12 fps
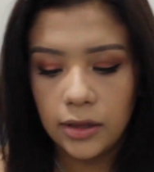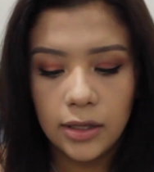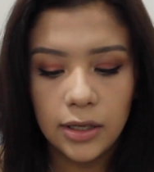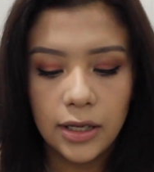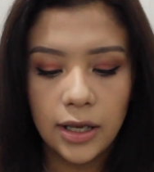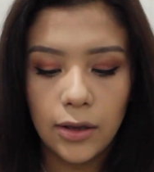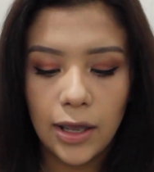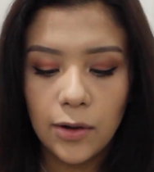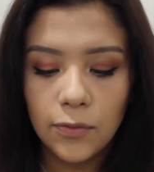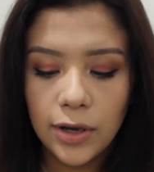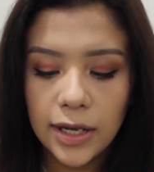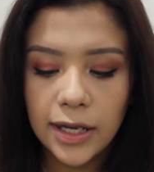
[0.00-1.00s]
the
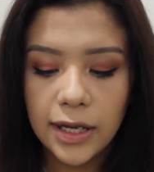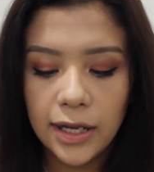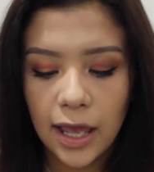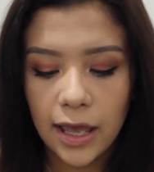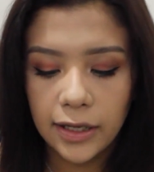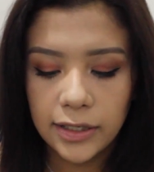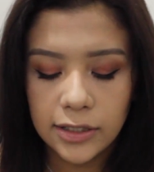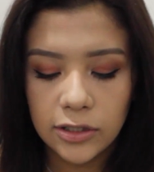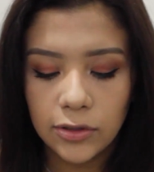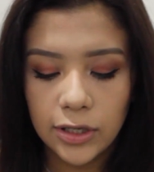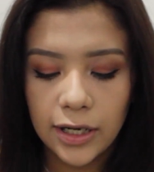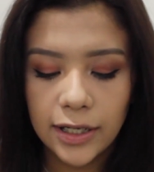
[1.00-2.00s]
NYX,
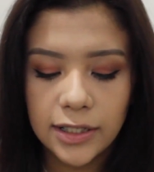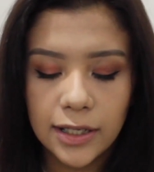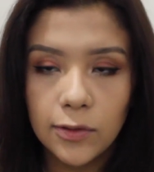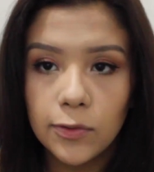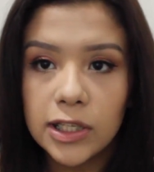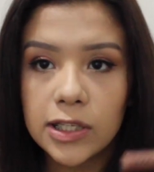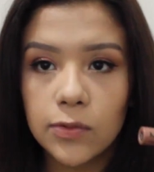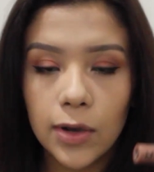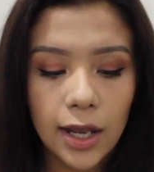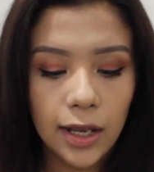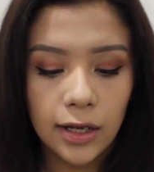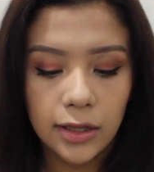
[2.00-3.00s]
so the NYX Liquid
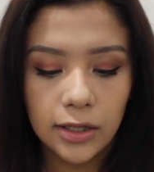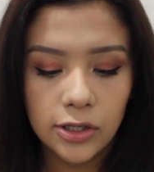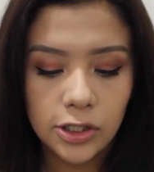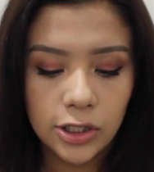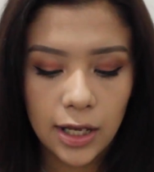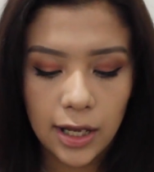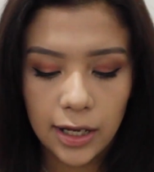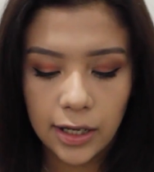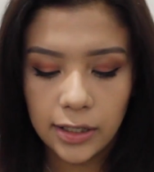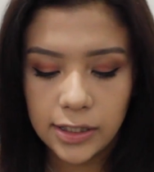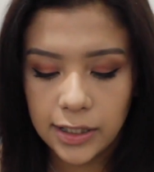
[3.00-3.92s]
Suede in the shade